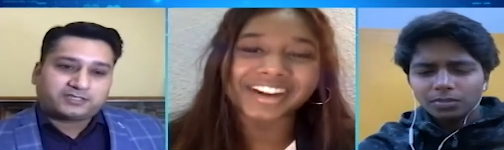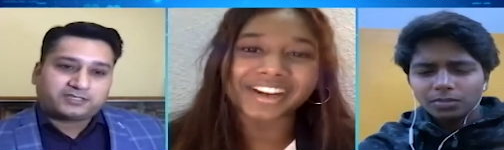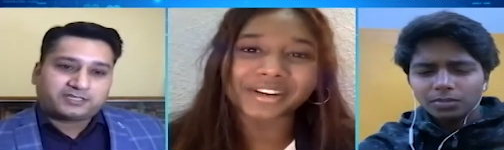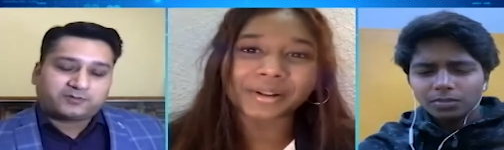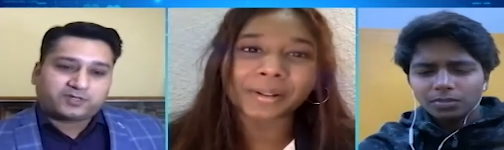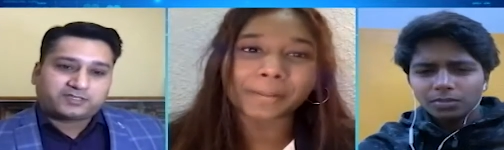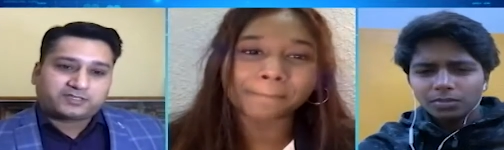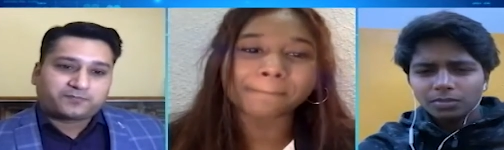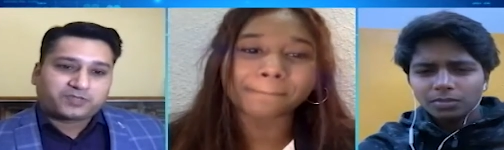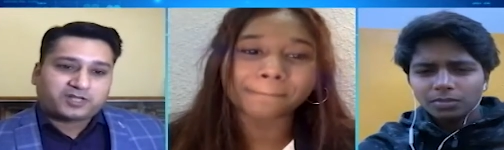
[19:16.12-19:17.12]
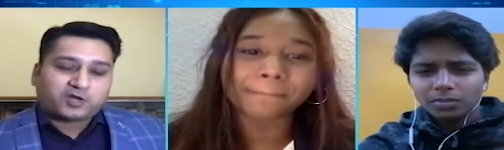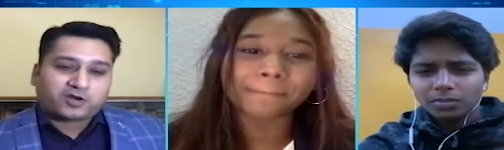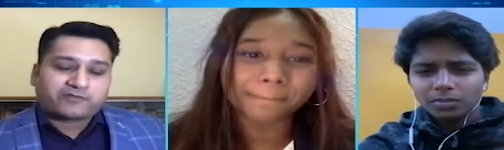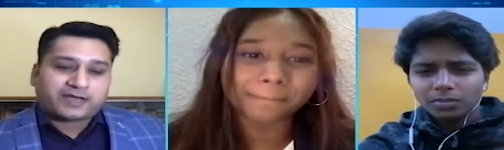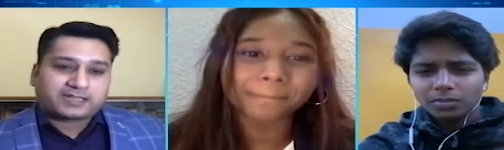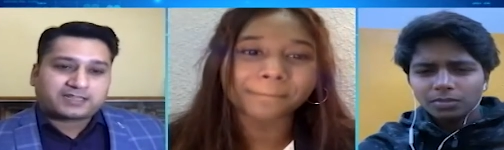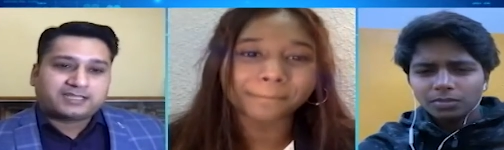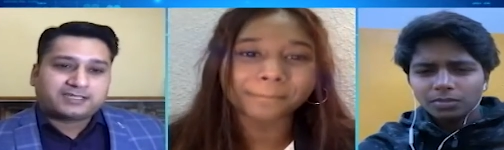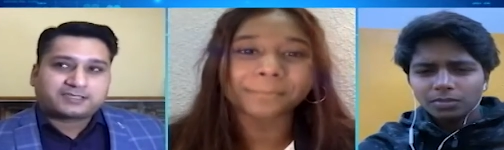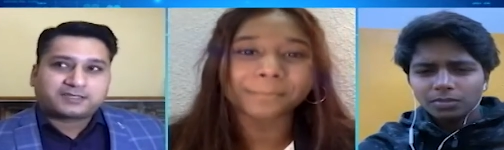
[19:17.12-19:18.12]
Speaker 1: Srishti, was a lot of
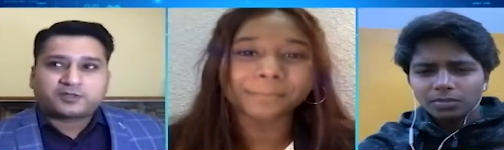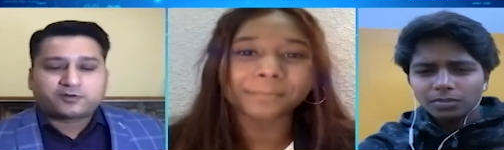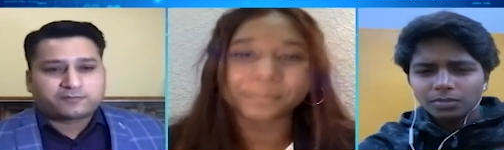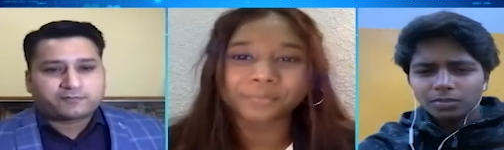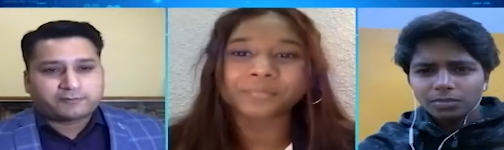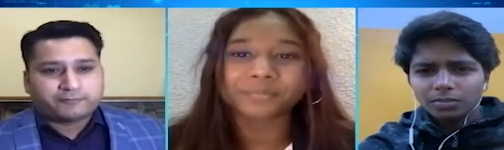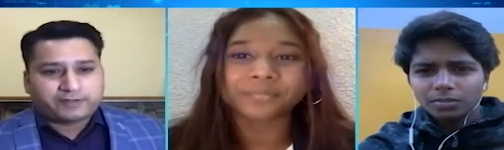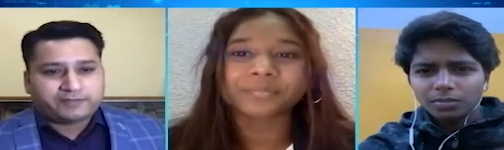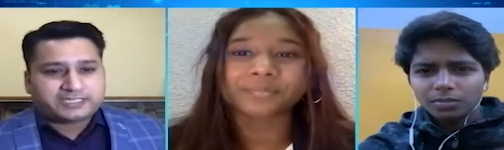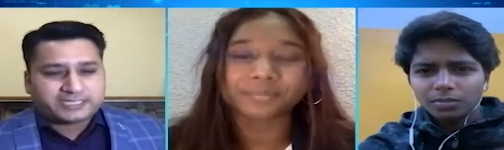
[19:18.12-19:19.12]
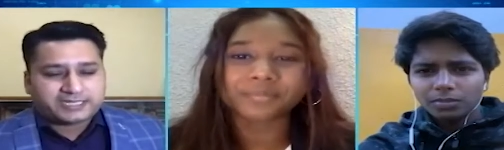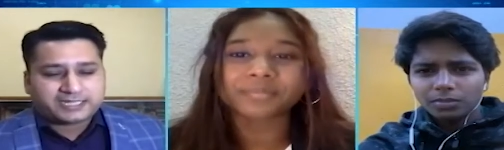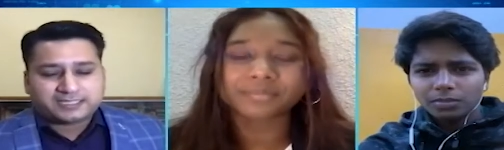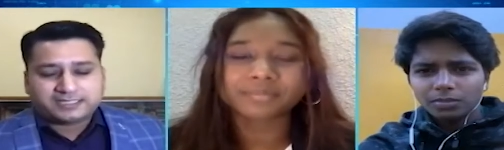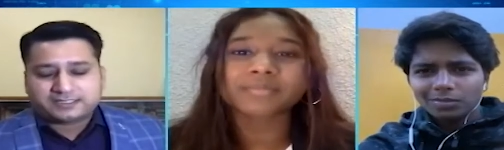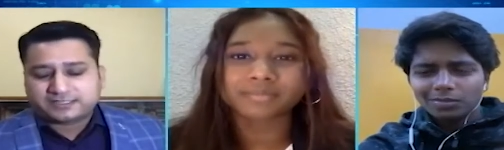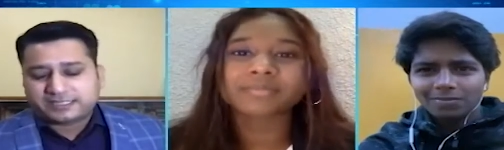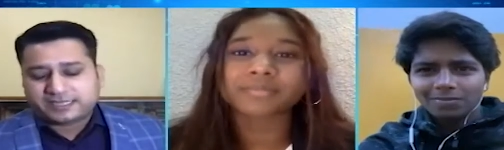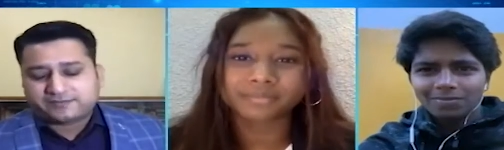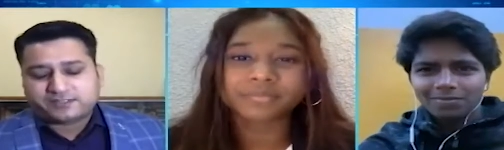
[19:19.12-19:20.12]
athletes you know uh, when we train athletes
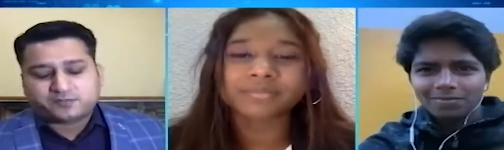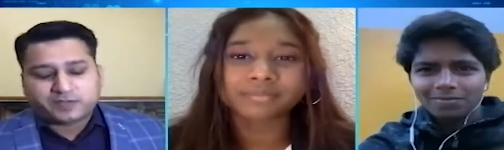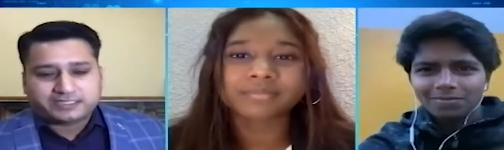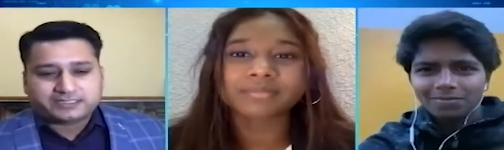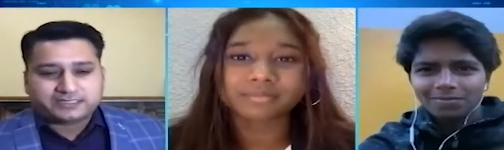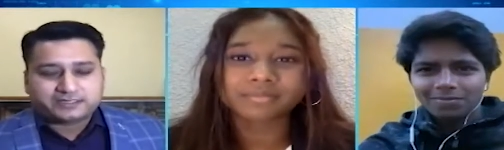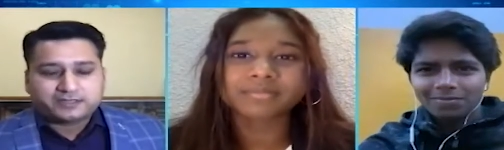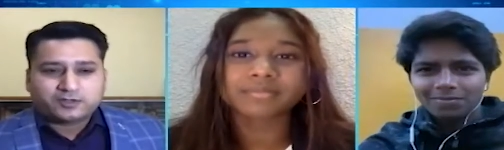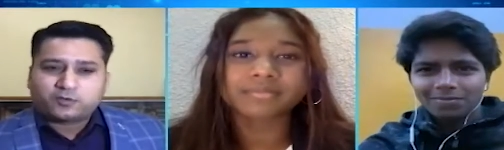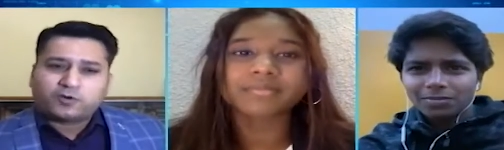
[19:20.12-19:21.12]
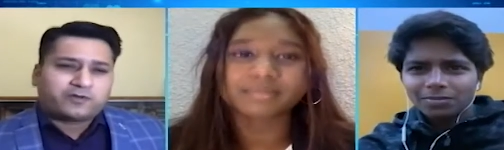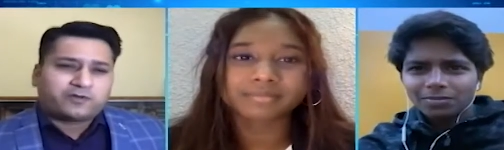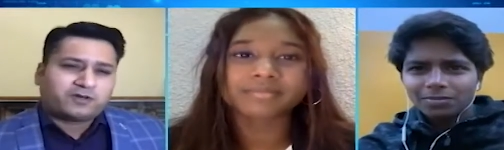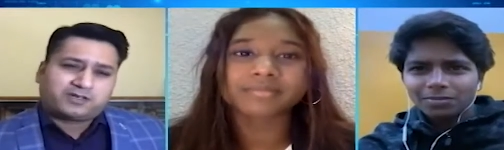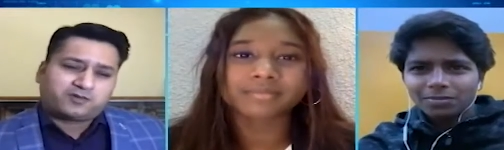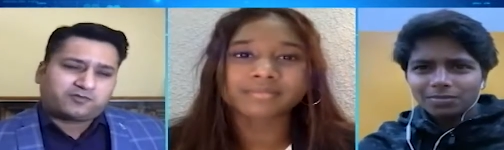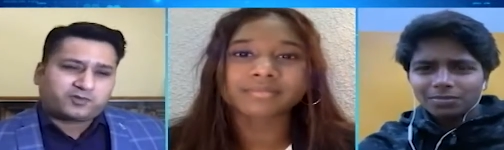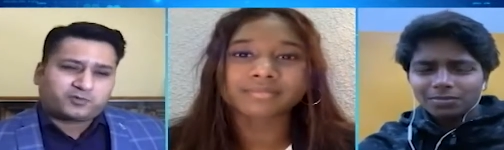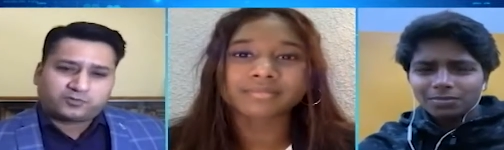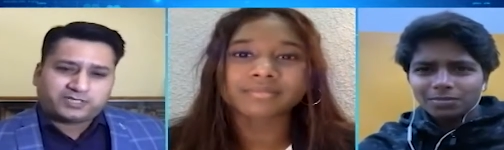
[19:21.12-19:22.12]
they have this mindset oh i worked out
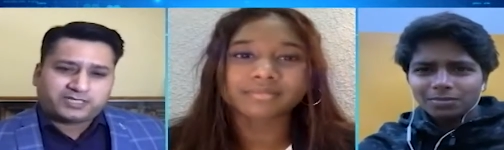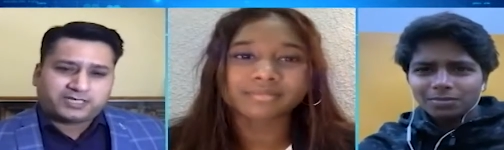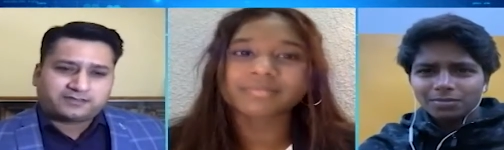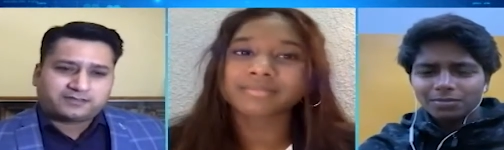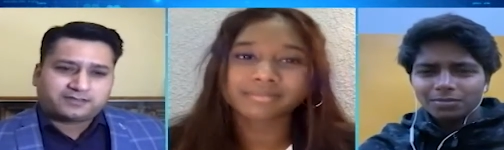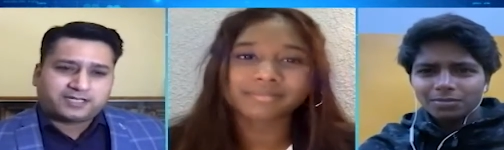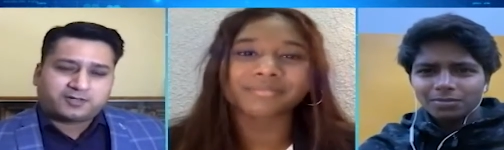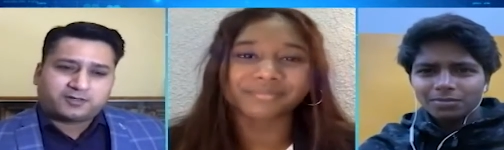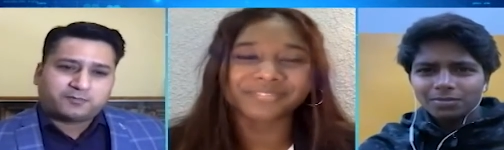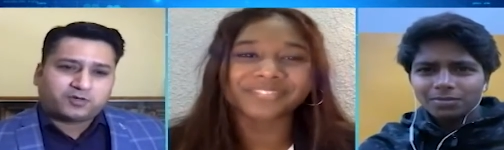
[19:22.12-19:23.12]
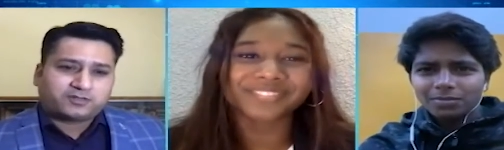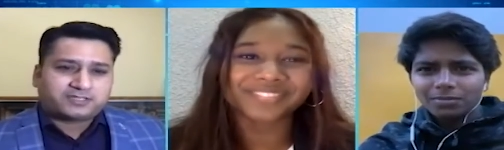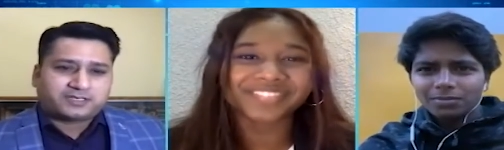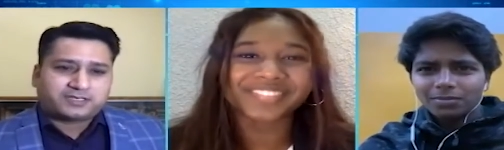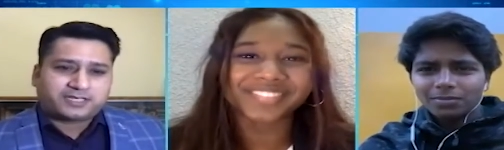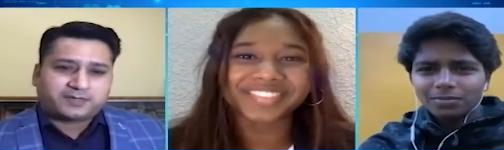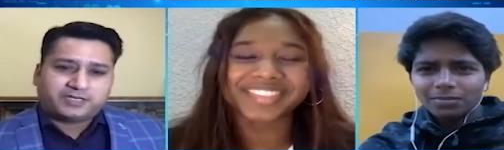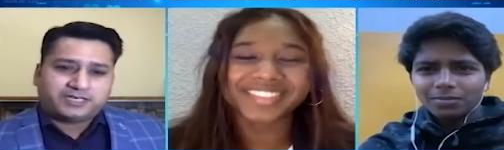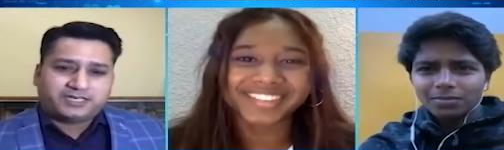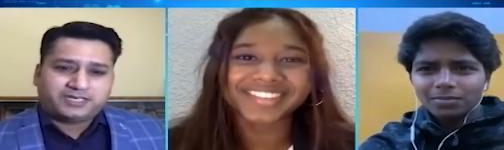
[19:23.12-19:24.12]
for two three hours now i'm all set i
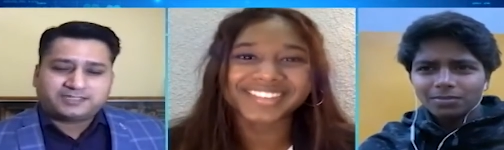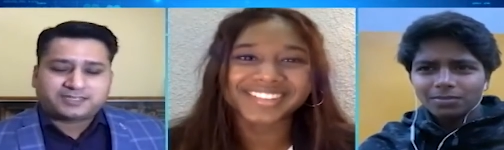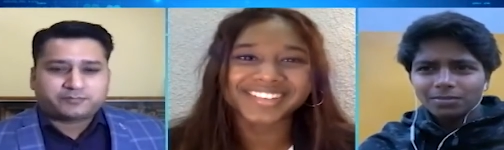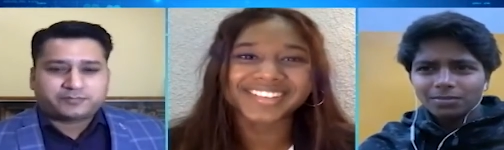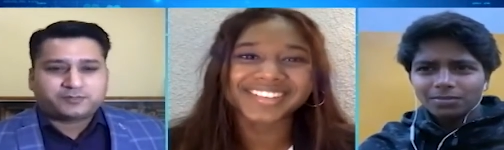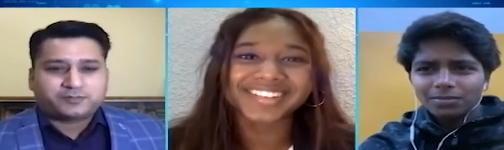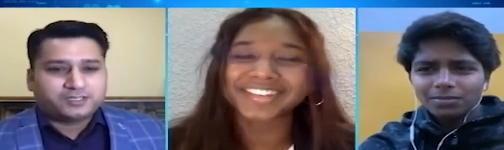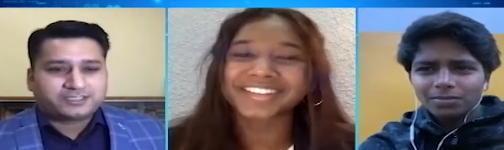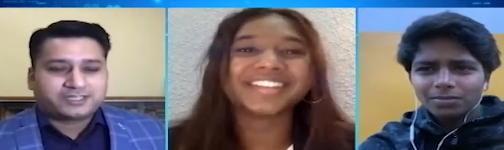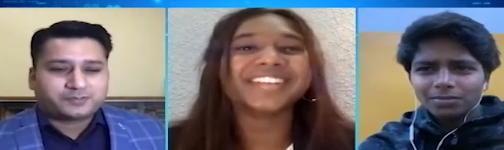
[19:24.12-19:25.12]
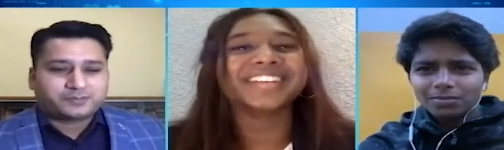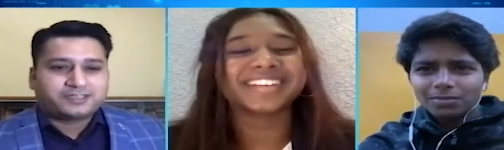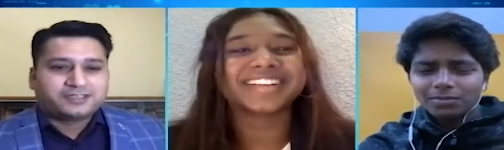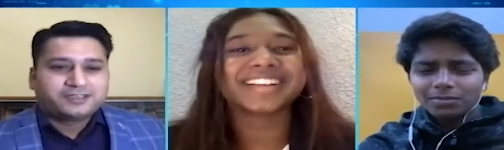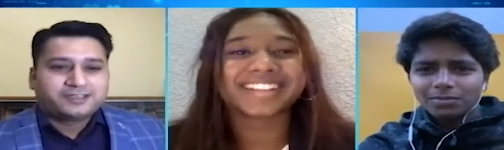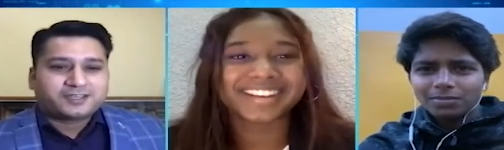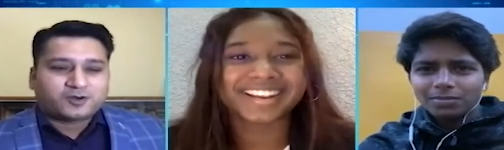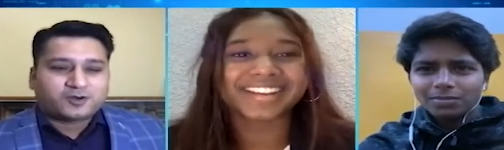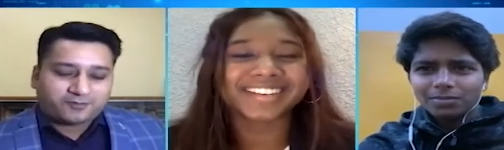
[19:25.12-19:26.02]
can be india champion world champion now